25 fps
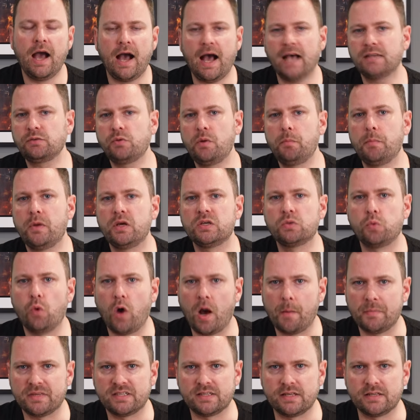As with most
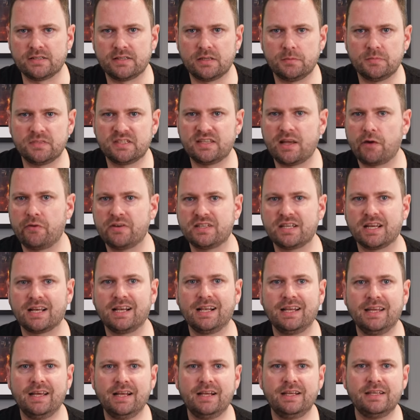Warhammer systems, there is a
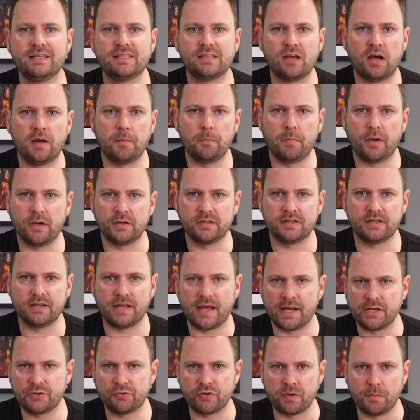clearly
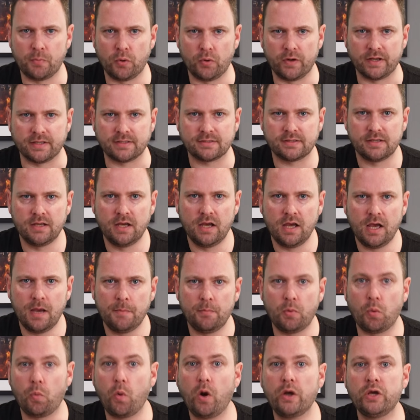signposted entry point,
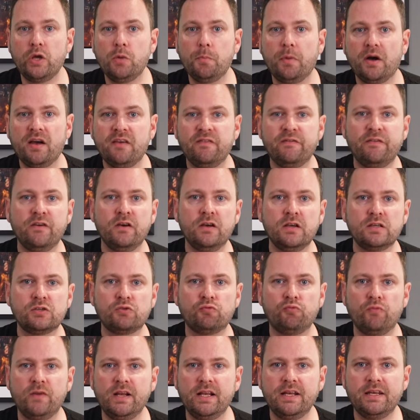but what you buy
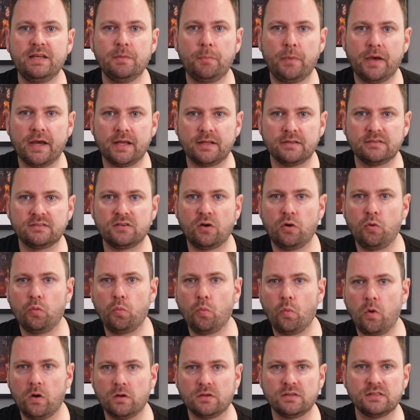first really depends
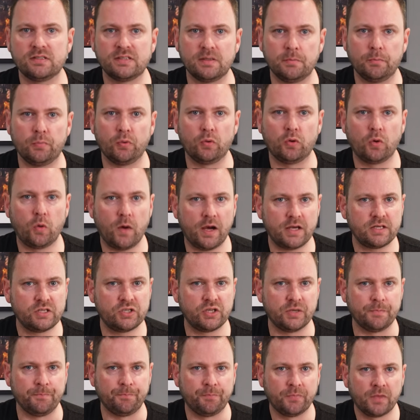on one simple
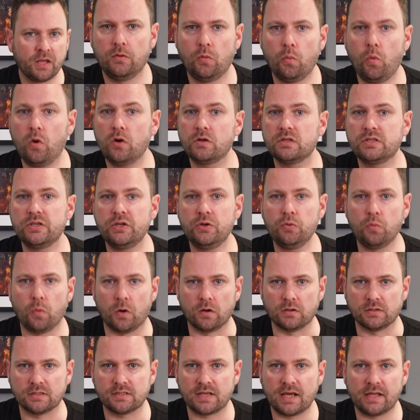question. What do you
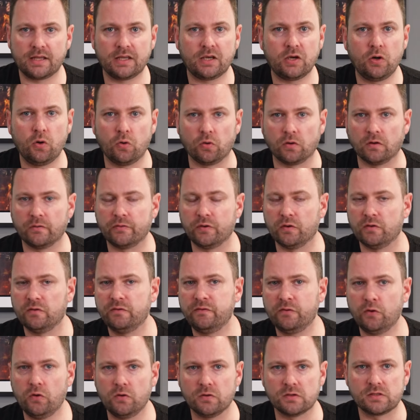want at the core of your
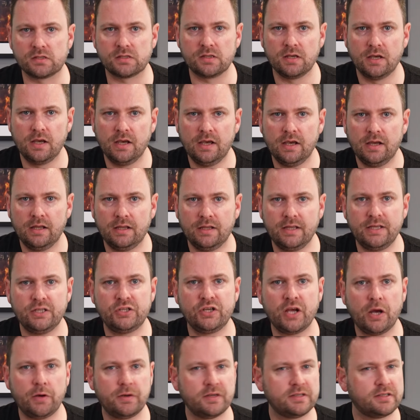force?
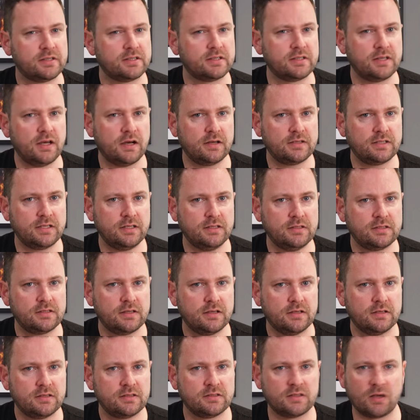Legionis Astartes,
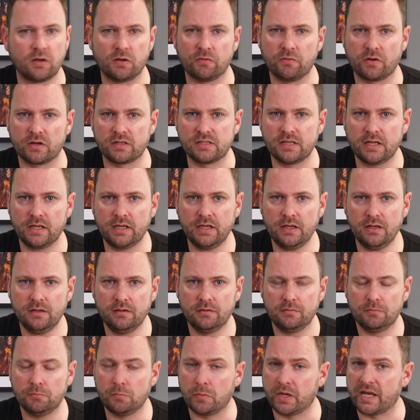Solar Auxilia,
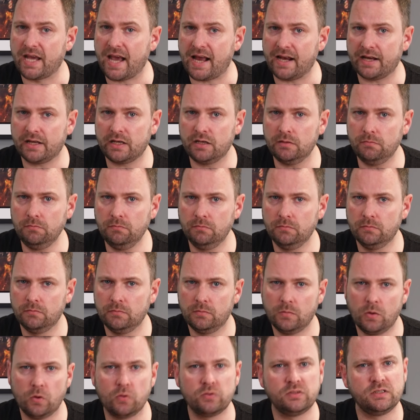Mechanicum,
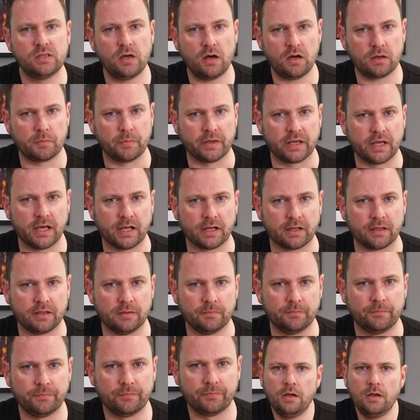or Dark Mechanicum?